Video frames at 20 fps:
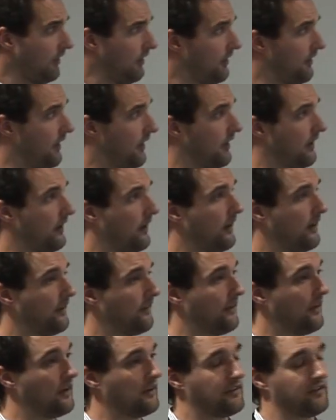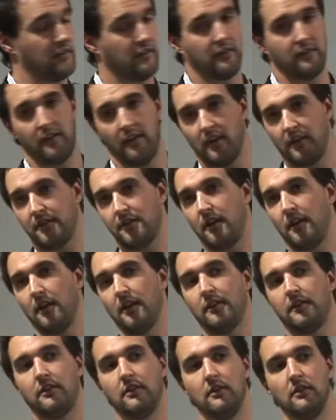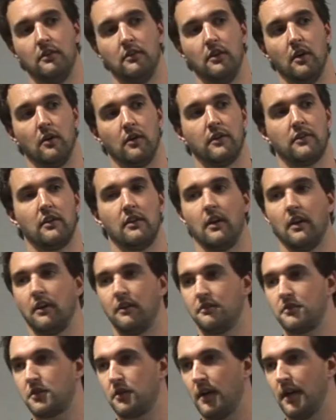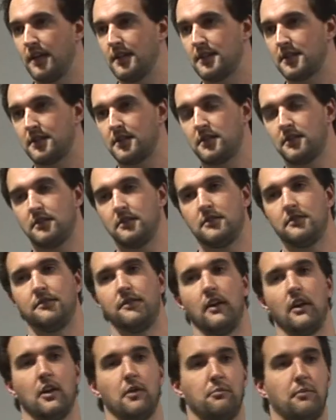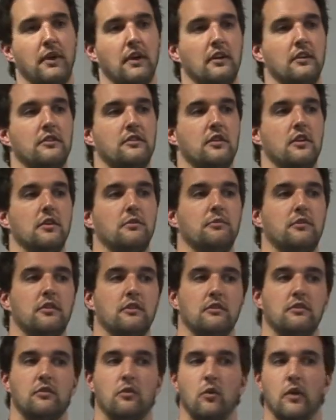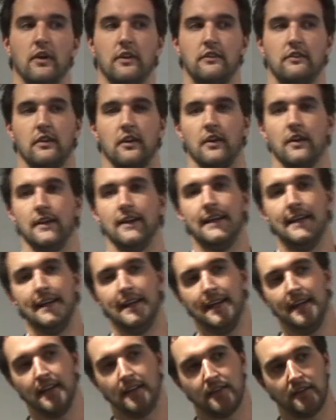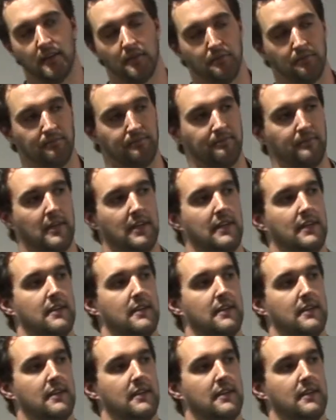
they're starting to notice a lot of trends developing in terms of what some